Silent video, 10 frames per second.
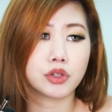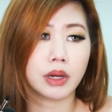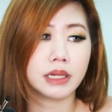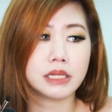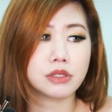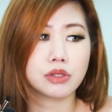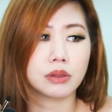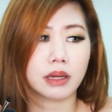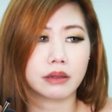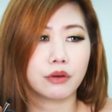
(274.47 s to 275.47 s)
I need
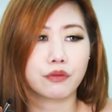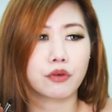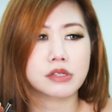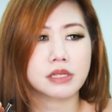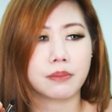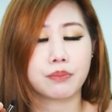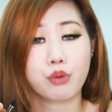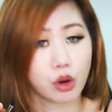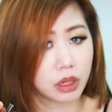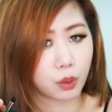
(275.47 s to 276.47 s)
to like look for some
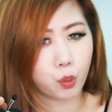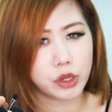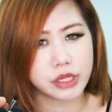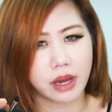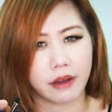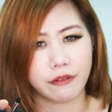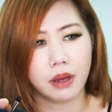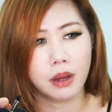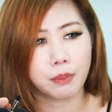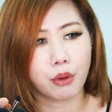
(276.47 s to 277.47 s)
product which have
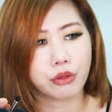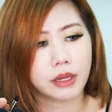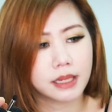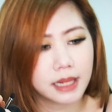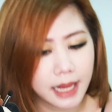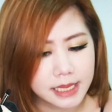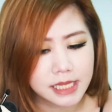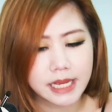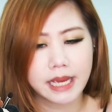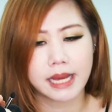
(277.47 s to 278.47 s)
both
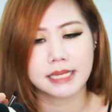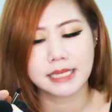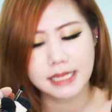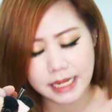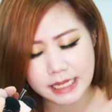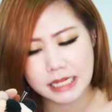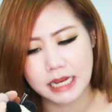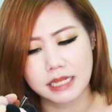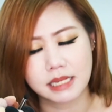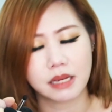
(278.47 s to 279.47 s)
cleansing and
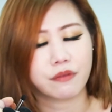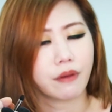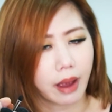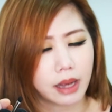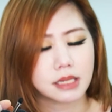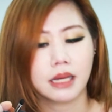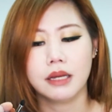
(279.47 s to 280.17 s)
sanitizing effect?